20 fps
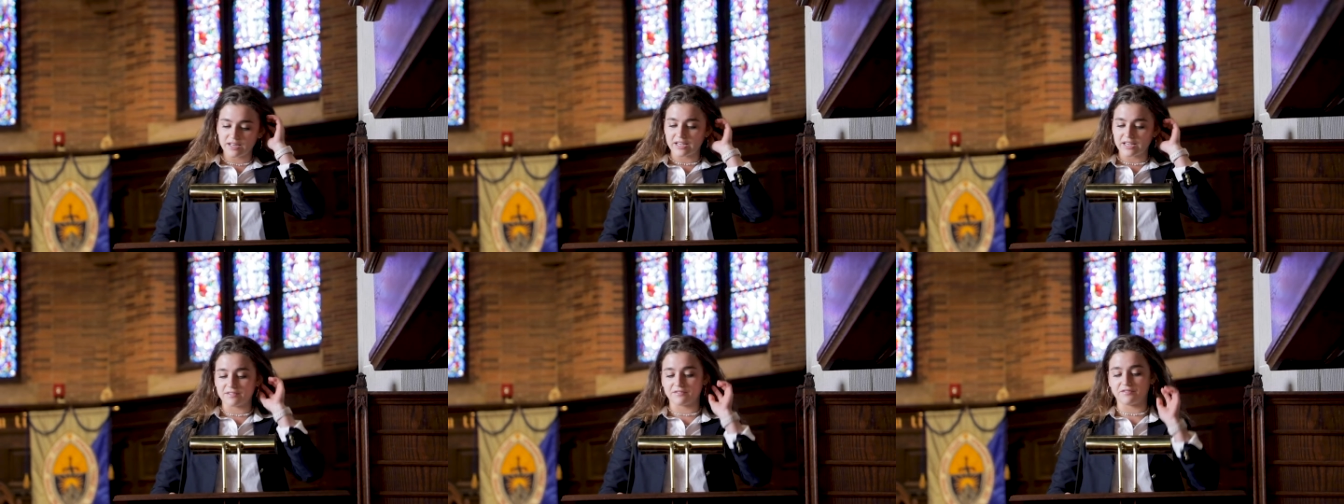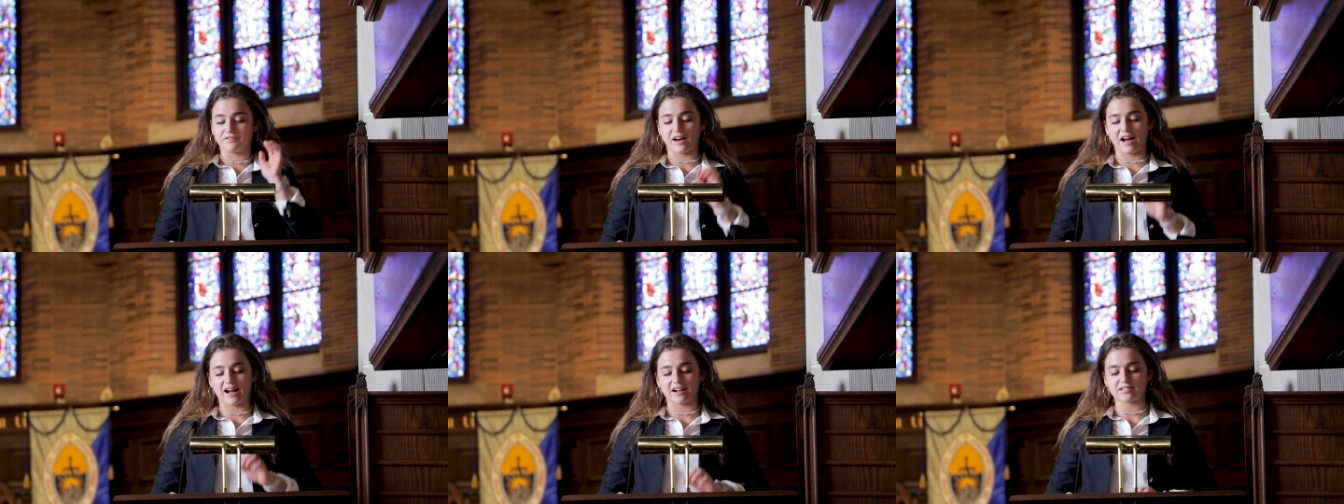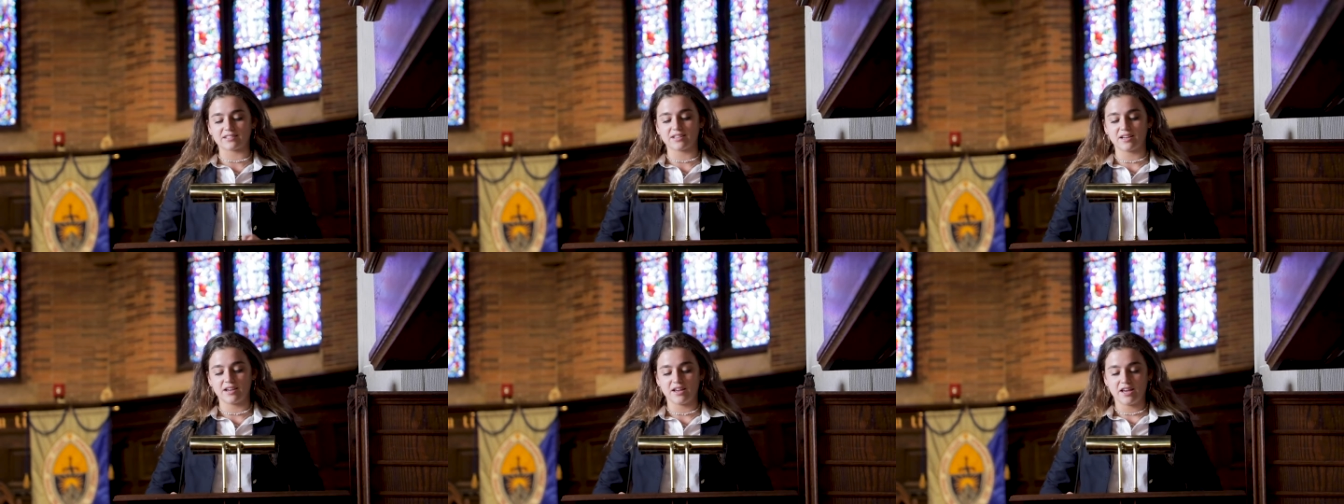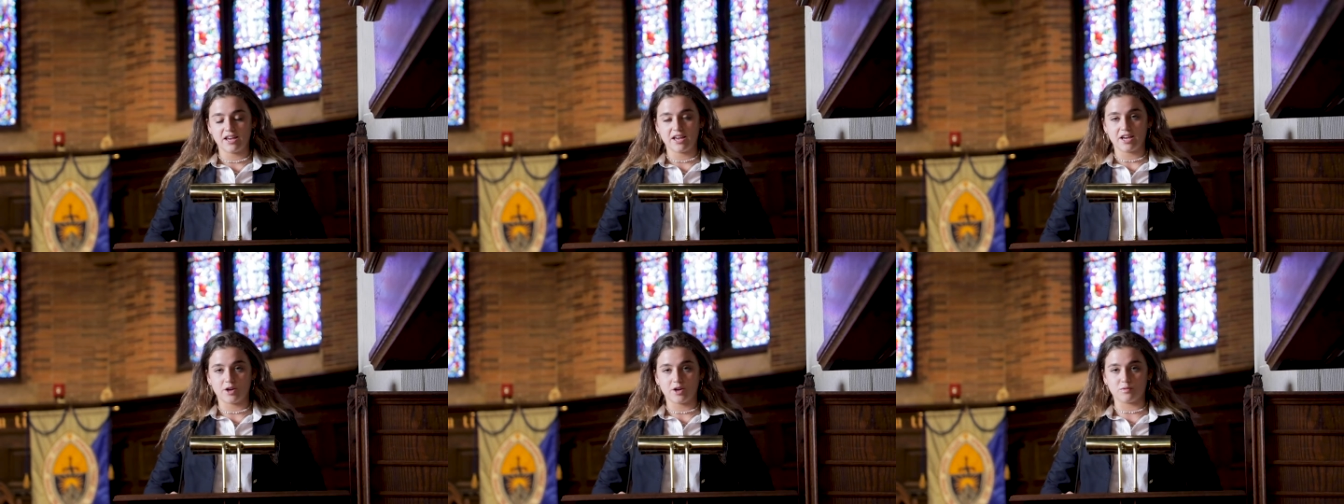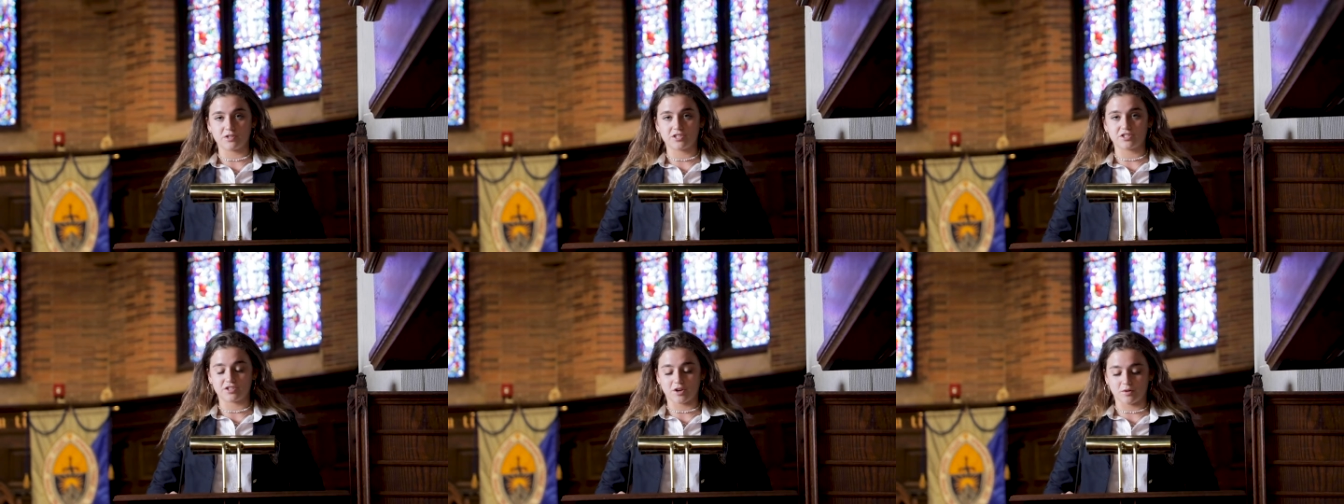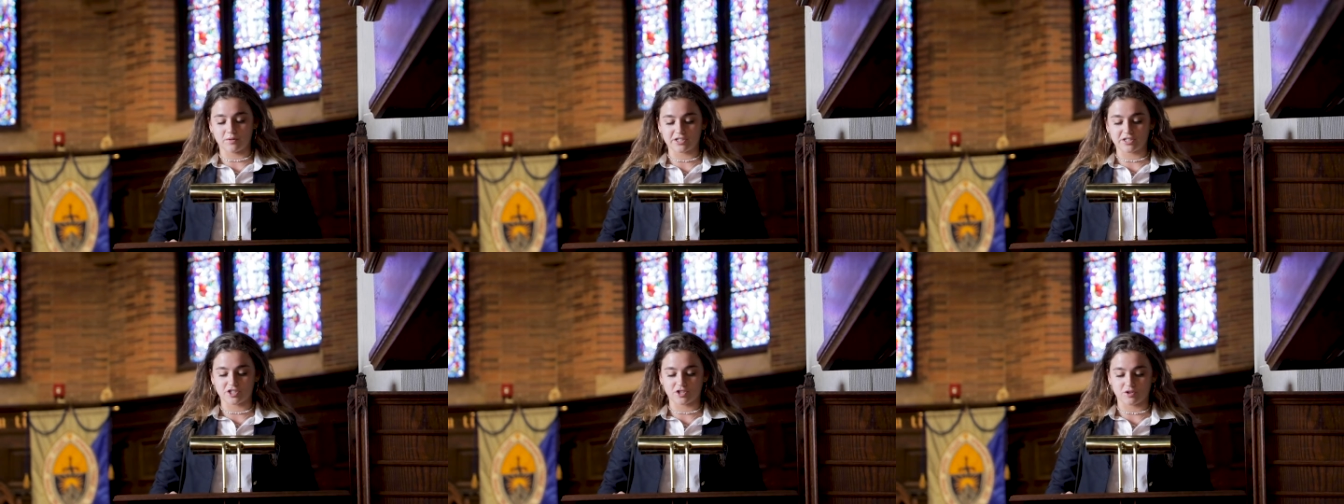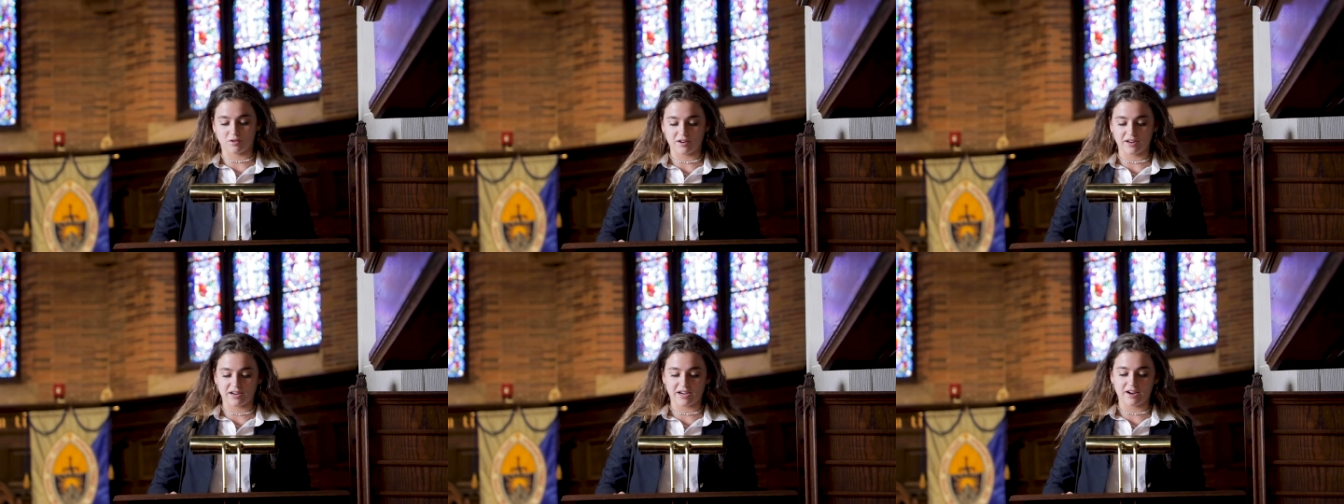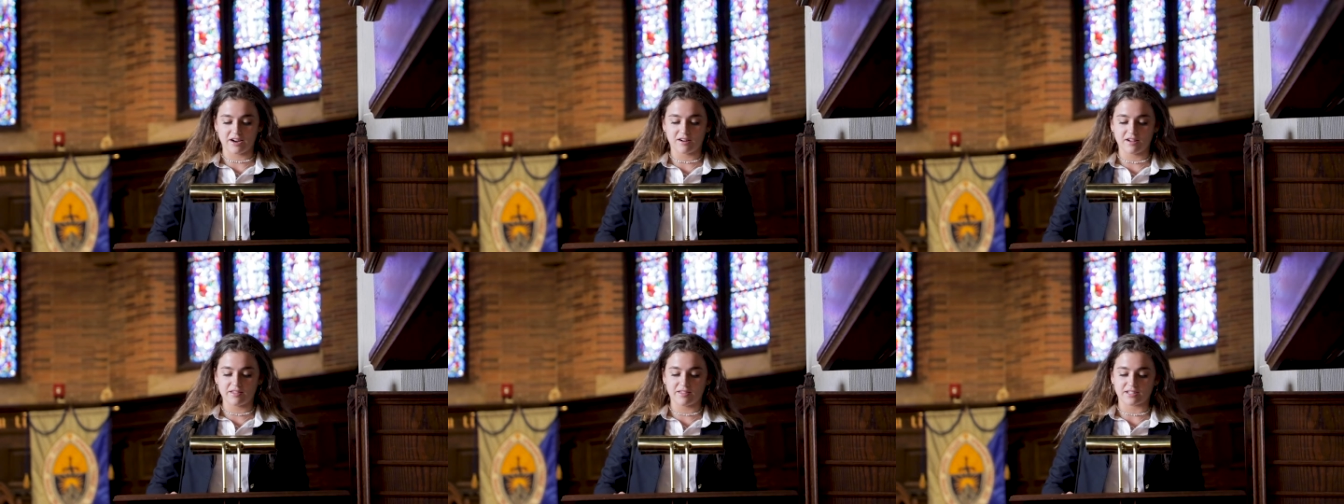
In fact, it was so extraordinary